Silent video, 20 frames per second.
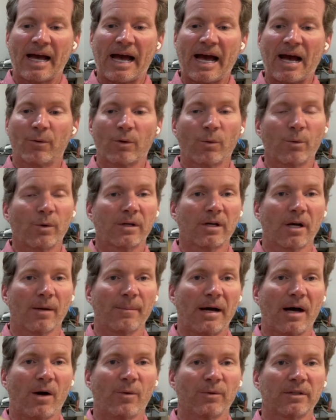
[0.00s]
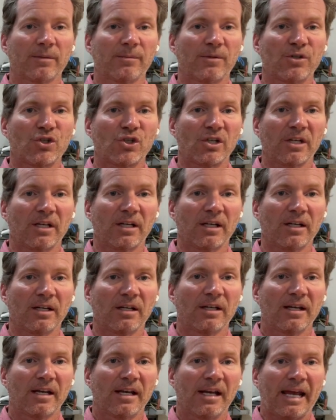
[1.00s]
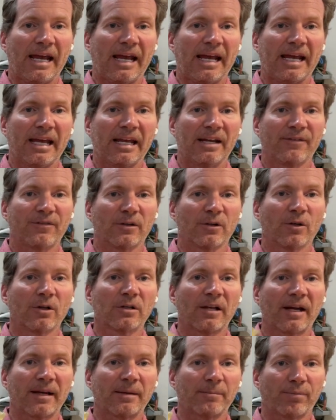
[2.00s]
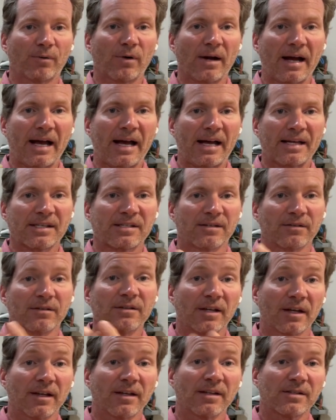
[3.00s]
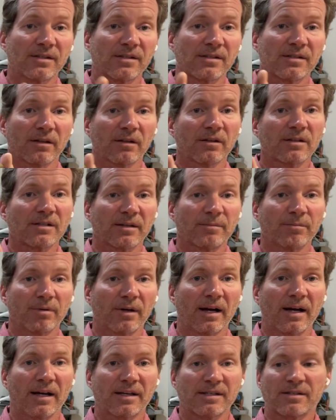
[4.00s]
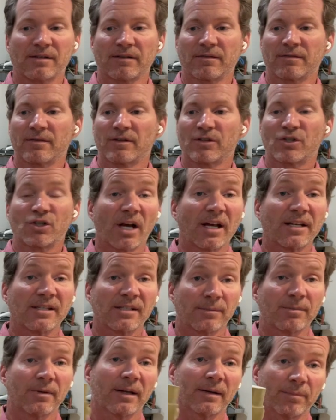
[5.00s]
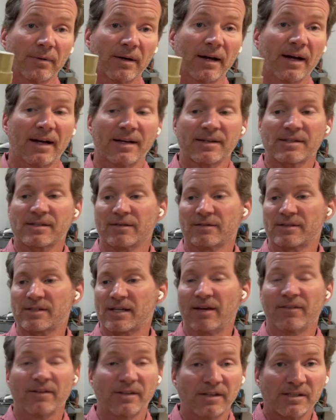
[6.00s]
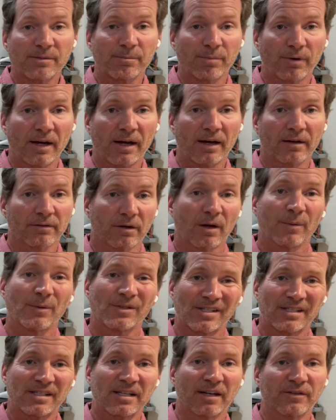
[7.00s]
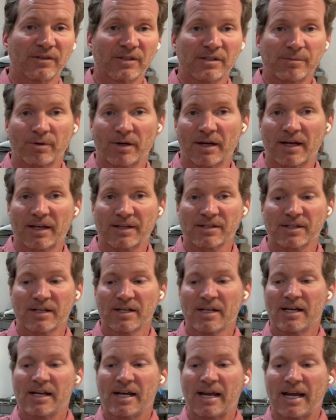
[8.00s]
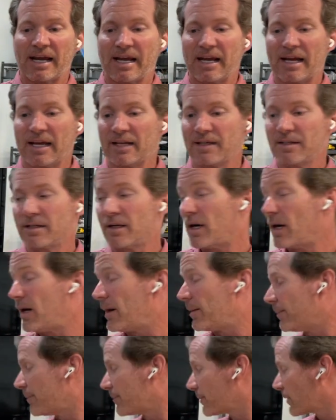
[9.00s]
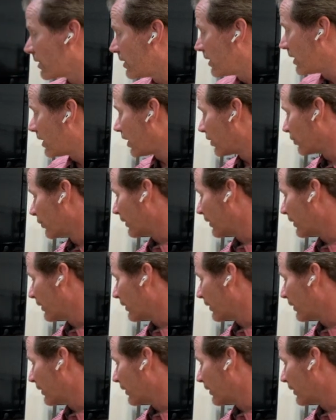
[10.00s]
how it would come out with the machine. And if it looked like brass, it does. It looks like brass. It shines up like brass. It's heavy as brass, almost as heavy as brass. And a